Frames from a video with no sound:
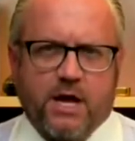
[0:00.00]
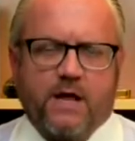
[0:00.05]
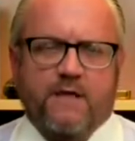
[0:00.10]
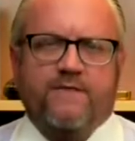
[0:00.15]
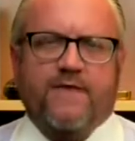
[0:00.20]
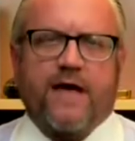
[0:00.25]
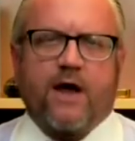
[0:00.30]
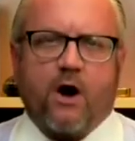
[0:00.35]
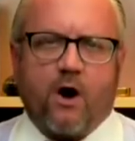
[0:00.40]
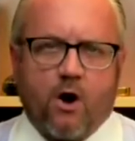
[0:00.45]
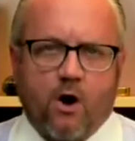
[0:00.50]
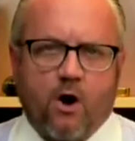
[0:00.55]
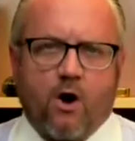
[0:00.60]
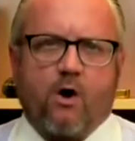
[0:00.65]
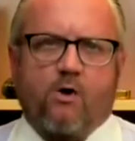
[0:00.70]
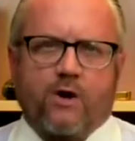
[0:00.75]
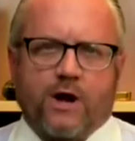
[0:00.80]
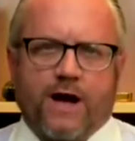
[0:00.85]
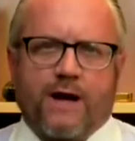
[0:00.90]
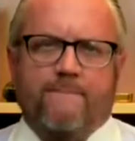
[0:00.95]
they
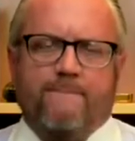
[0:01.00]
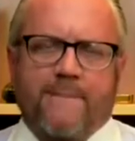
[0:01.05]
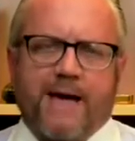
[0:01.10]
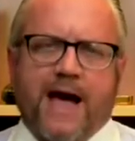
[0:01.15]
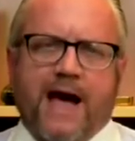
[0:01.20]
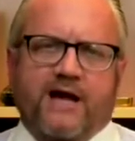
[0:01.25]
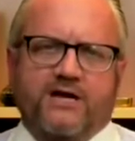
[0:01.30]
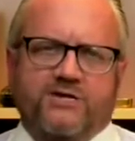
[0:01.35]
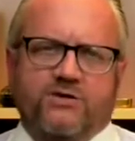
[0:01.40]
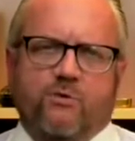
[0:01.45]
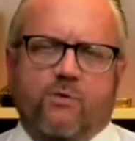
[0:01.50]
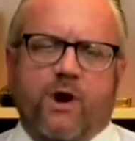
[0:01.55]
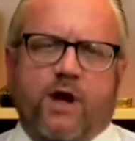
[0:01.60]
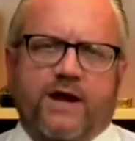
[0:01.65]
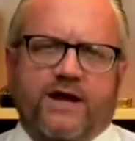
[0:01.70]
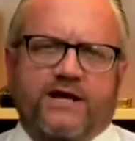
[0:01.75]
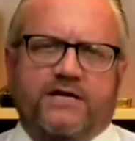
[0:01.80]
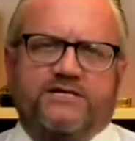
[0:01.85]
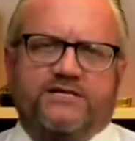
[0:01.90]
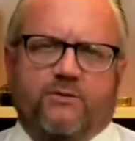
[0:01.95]
all come back to what
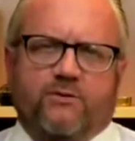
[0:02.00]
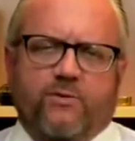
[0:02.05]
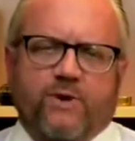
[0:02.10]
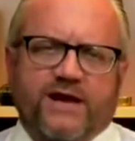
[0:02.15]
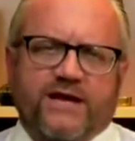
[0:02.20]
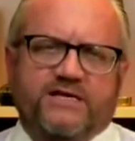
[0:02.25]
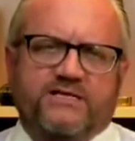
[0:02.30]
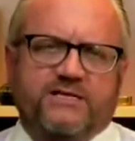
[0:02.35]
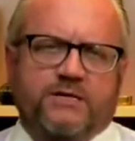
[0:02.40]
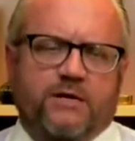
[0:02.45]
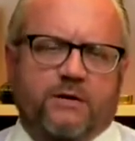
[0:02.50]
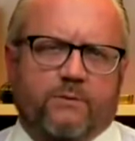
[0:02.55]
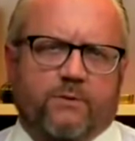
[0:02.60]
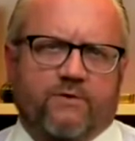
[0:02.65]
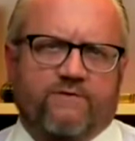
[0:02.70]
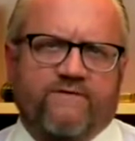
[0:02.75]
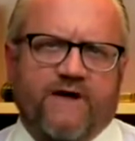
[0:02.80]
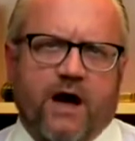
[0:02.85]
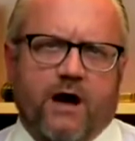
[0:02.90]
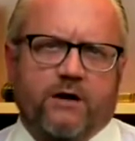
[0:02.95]
is a reasonable
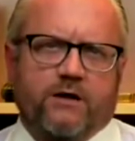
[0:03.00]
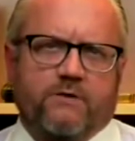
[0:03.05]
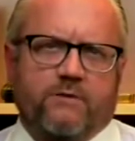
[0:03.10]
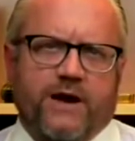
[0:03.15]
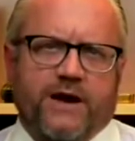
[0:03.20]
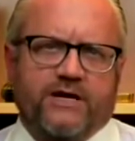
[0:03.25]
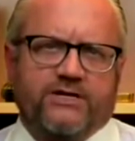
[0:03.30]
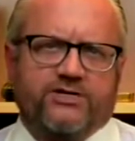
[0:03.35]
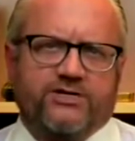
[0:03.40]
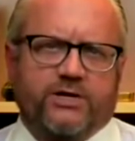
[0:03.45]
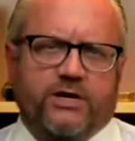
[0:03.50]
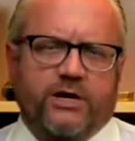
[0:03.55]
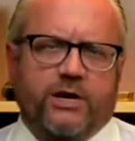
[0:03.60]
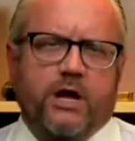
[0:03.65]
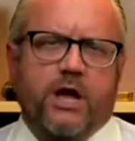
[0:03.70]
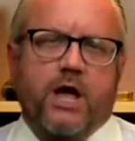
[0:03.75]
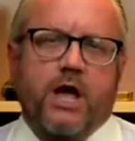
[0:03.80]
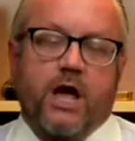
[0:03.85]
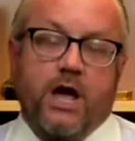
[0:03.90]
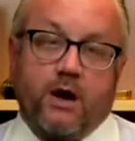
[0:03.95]
valuation
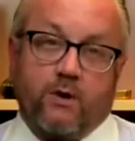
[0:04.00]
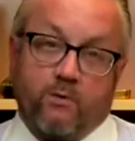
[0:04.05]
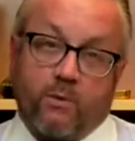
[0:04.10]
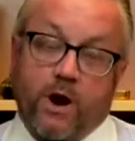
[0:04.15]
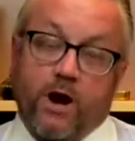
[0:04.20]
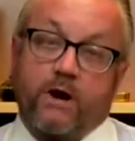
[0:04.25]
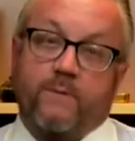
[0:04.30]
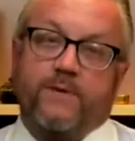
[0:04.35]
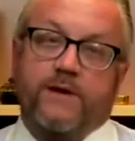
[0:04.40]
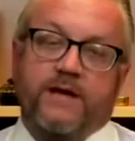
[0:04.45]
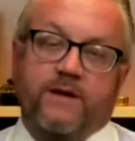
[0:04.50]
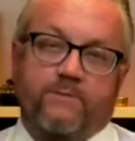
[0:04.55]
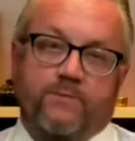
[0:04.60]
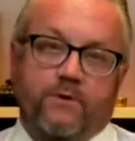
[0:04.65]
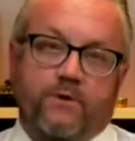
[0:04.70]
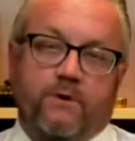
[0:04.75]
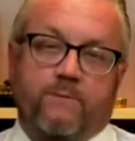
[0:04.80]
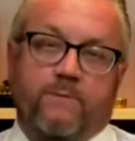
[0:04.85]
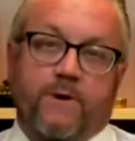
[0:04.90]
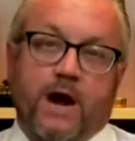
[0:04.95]
and where
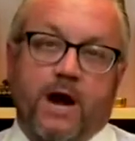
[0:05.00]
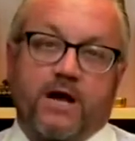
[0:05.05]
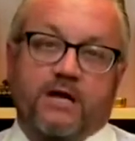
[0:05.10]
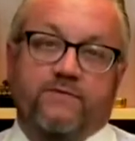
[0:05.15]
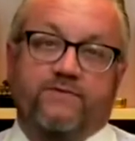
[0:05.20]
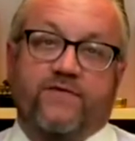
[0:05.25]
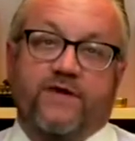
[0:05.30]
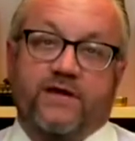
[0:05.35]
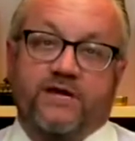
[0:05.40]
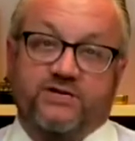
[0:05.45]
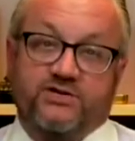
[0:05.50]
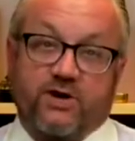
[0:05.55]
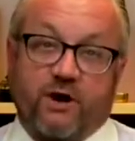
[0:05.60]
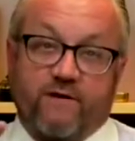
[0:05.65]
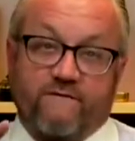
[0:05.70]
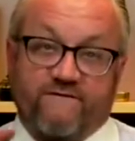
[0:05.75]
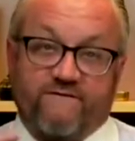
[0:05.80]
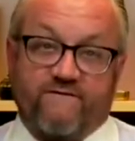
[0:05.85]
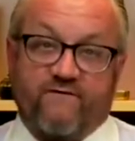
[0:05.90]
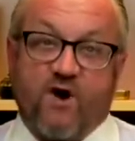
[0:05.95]
people are buying things
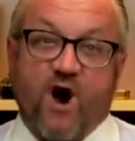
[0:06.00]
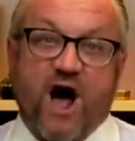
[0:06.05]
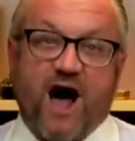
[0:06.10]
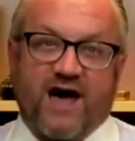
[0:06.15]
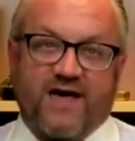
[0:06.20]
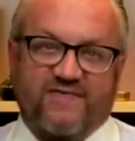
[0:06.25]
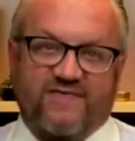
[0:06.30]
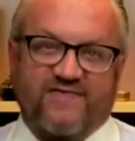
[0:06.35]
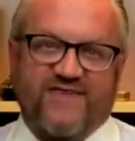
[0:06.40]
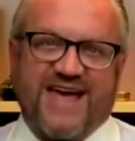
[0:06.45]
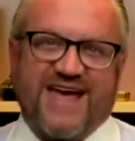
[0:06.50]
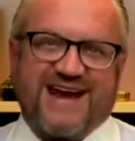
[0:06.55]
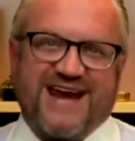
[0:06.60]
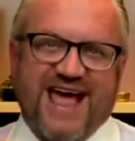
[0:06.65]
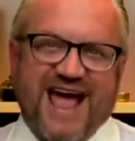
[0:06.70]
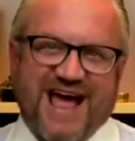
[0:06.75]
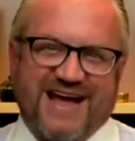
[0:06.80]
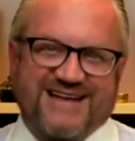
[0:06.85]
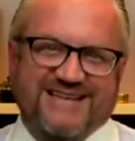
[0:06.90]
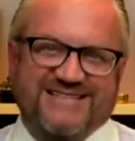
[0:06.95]
on froth and
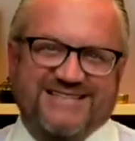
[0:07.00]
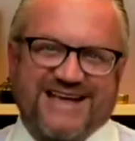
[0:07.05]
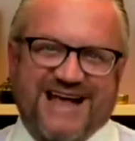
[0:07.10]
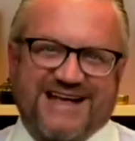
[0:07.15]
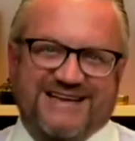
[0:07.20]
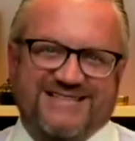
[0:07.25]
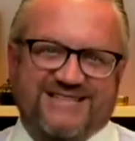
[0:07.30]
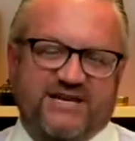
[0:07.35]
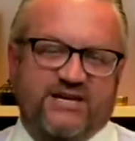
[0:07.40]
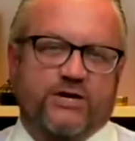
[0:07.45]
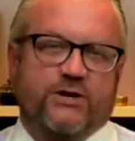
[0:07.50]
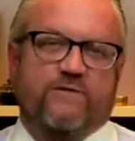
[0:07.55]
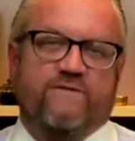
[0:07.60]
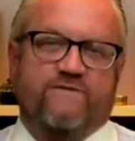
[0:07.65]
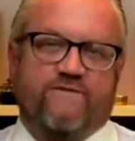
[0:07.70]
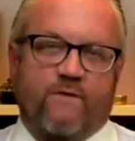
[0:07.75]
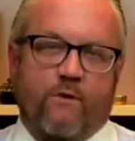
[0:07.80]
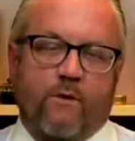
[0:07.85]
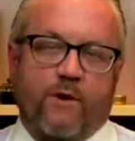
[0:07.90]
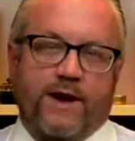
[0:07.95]
excess and
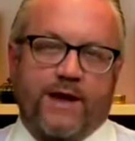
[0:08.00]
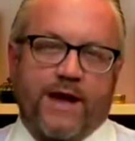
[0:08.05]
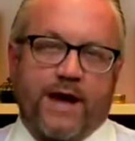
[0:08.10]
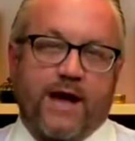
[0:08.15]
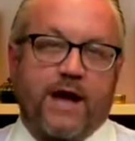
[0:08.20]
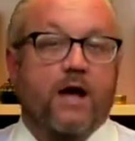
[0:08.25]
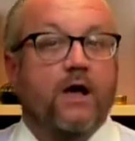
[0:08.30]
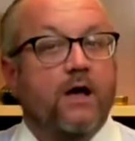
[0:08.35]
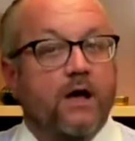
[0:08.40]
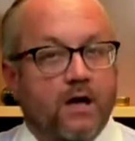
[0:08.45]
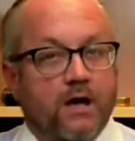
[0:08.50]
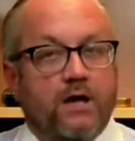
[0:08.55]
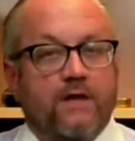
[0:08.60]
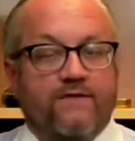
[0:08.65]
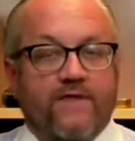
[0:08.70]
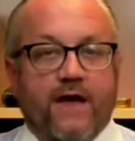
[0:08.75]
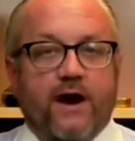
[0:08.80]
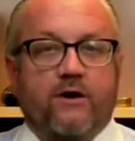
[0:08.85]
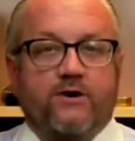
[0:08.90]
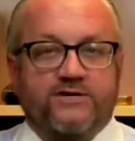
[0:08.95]
euphoria,
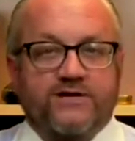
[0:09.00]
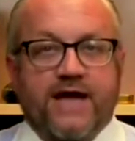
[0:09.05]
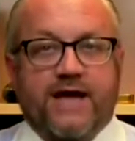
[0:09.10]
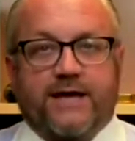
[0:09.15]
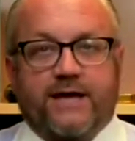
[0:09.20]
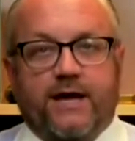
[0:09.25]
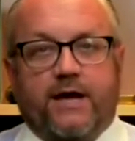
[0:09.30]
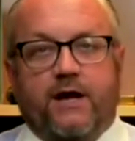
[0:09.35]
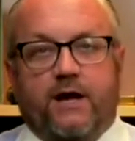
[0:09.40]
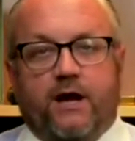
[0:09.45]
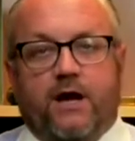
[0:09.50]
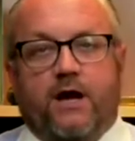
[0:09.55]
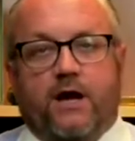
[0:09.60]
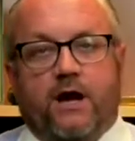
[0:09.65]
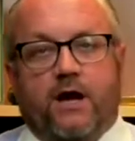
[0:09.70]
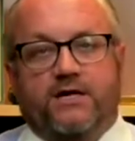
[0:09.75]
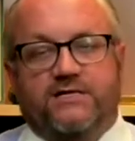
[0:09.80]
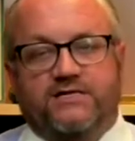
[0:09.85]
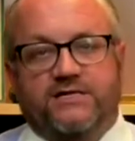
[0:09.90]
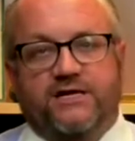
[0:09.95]
they are taking a,
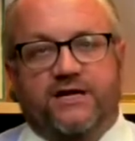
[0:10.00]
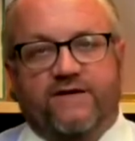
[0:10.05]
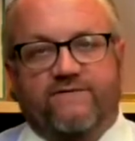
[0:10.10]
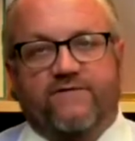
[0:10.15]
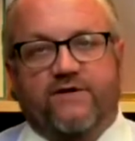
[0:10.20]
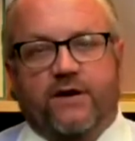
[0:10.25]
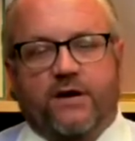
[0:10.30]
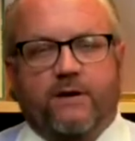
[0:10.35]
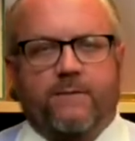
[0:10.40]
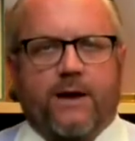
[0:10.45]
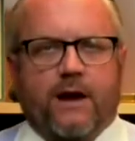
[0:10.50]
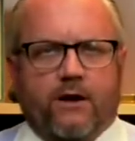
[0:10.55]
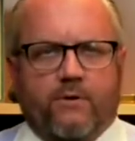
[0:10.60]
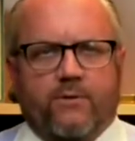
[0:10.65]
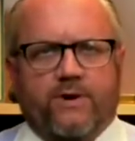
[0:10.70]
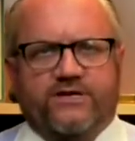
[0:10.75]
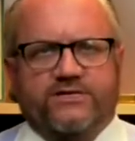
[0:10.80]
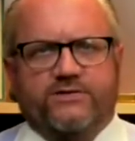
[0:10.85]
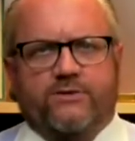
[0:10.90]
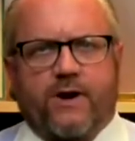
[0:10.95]
a significant amount of
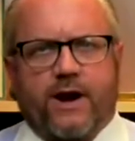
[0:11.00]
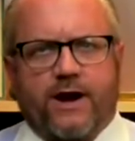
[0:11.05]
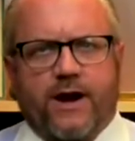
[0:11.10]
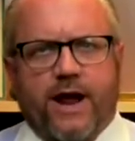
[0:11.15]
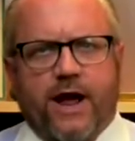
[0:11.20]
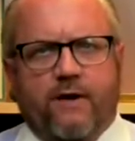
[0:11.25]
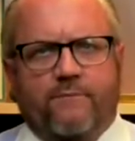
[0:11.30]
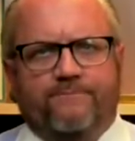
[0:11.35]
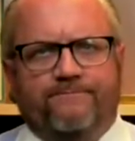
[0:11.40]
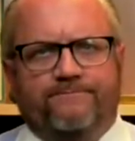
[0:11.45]
risk right now.